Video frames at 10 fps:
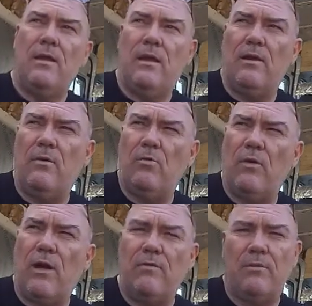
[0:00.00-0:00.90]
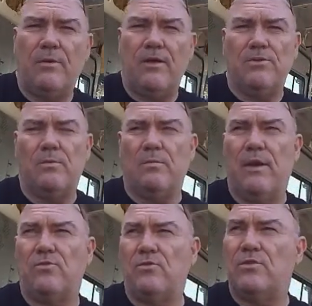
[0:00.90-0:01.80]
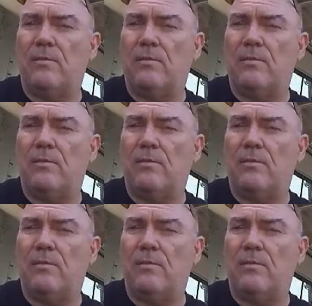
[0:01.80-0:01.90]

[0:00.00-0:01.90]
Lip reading: and I'm all over the place with the batteries.